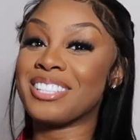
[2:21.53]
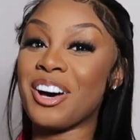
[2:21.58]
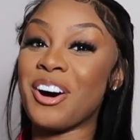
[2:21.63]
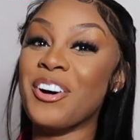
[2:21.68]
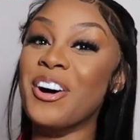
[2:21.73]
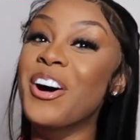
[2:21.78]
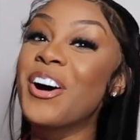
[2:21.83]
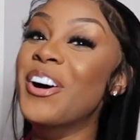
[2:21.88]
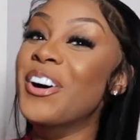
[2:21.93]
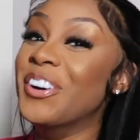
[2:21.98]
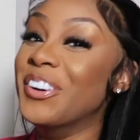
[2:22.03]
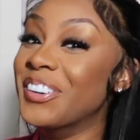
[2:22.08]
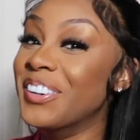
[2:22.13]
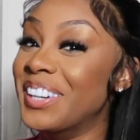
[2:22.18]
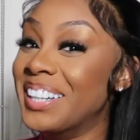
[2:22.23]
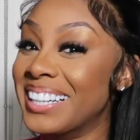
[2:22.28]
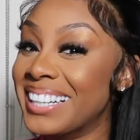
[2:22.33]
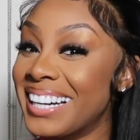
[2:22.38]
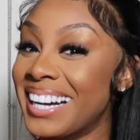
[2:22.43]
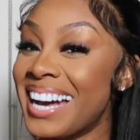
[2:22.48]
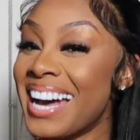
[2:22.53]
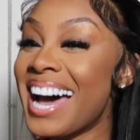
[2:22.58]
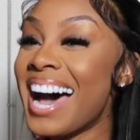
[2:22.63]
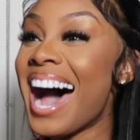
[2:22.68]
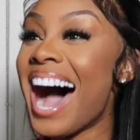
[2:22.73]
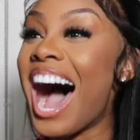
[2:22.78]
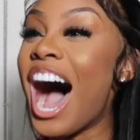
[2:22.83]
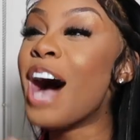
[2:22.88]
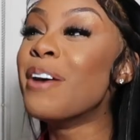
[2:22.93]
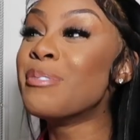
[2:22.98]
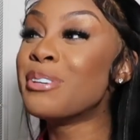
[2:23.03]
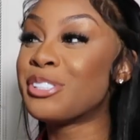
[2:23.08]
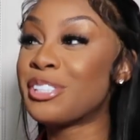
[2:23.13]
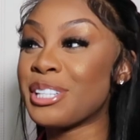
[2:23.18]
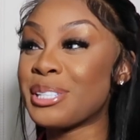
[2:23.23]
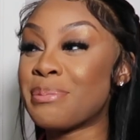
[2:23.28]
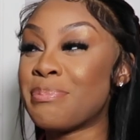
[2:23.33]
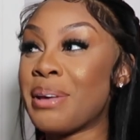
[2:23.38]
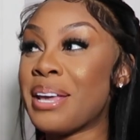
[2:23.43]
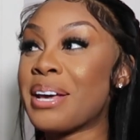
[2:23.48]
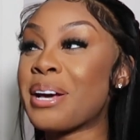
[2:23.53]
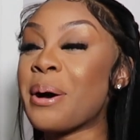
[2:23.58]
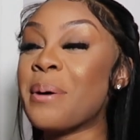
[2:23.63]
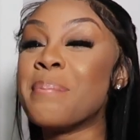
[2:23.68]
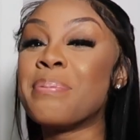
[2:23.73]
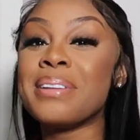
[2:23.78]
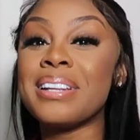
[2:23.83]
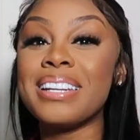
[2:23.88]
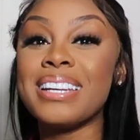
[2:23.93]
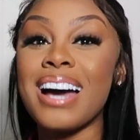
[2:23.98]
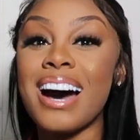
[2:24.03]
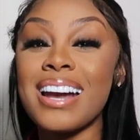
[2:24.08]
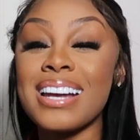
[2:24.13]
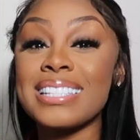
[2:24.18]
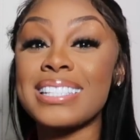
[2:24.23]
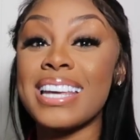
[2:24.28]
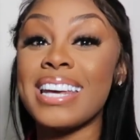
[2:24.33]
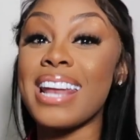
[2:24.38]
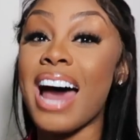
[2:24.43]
So I would just be completely honest.